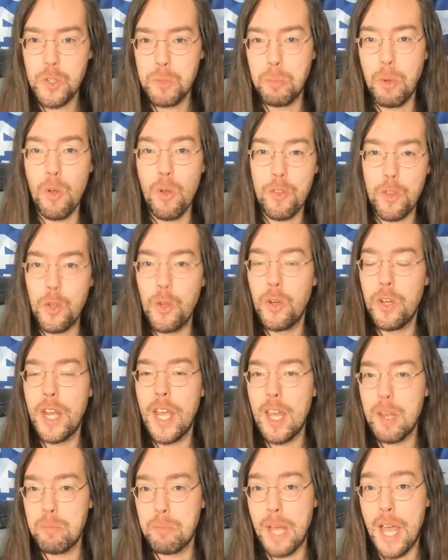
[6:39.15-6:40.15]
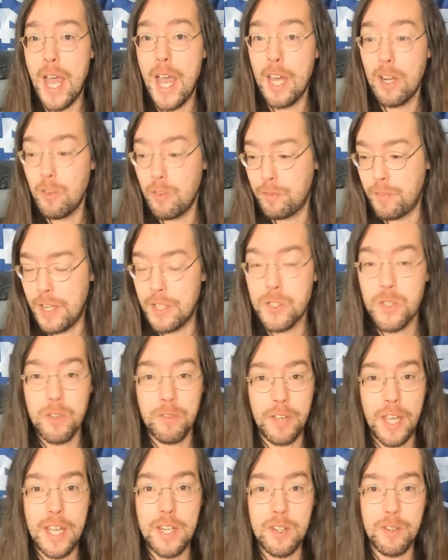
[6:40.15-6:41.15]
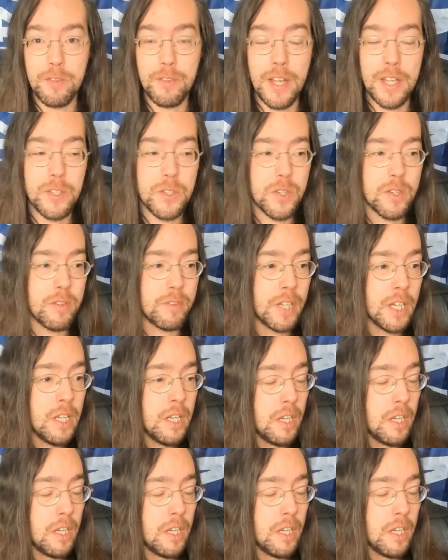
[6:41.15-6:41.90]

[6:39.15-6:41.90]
both good and bad, offensive and defensive.